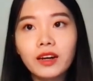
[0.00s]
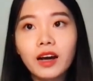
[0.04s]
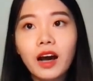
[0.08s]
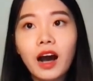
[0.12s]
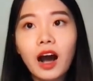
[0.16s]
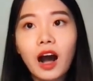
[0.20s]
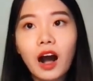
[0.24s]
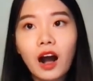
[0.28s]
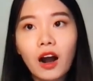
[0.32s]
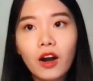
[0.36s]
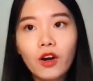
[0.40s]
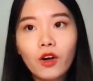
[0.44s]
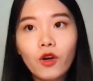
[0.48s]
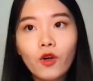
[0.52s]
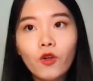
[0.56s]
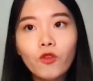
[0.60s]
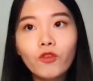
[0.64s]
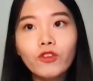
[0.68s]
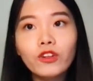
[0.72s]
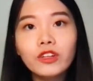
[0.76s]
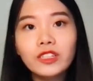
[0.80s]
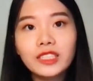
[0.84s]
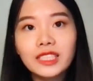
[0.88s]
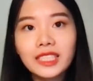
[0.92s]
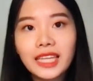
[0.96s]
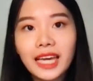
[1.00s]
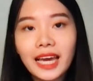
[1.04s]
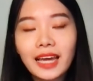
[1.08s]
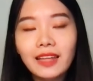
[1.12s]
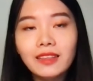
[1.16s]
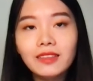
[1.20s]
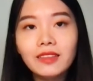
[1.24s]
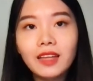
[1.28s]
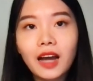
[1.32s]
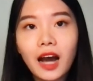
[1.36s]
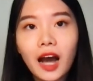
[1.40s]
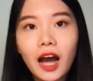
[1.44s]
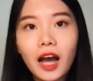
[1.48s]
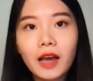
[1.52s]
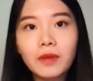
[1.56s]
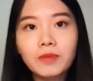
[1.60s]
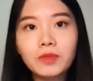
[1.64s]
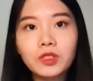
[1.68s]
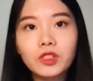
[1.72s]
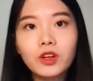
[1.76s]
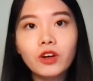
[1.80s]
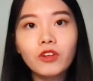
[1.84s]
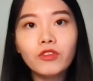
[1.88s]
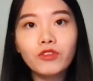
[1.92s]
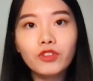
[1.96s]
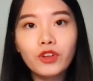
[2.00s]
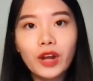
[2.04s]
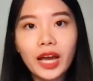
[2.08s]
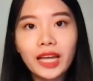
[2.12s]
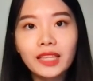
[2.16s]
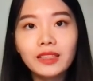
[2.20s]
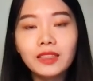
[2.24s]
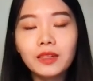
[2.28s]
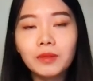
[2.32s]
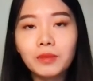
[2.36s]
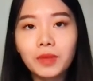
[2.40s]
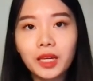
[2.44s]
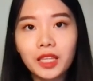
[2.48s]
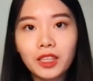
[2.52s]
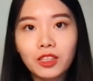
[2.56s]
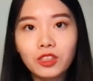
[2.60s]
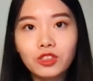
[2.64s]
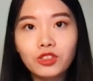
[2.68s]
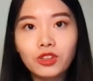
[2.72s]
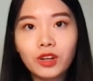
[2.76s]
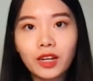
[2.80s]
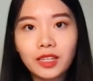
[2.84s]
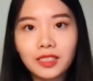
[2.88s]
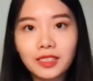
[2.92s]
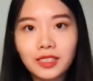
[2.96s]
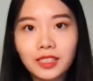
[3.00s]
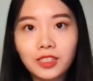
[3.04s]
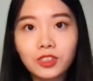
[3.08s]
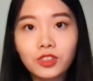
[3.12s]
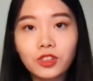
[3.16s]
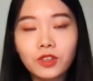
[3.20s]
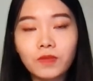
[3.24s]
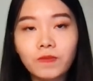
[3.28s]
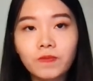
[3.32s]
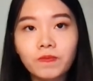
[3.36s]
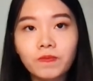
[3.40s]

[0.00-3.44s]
are over 10 times of random initialization.